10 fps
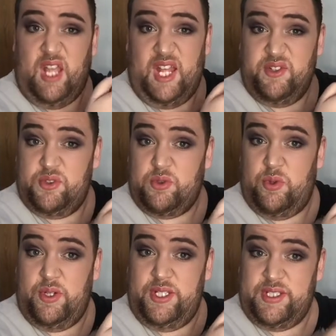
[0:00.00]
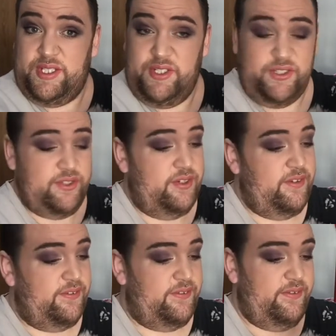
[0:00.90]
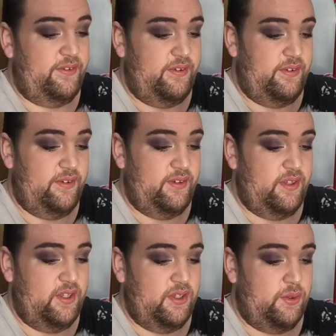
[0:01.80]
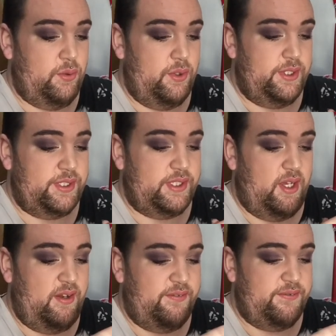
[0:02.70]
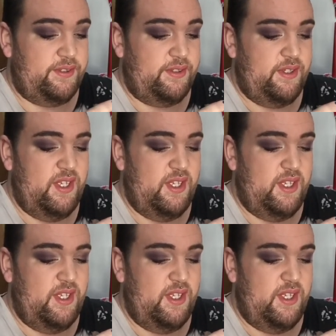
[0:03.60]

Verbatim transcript: handle's quite tough, quite soft.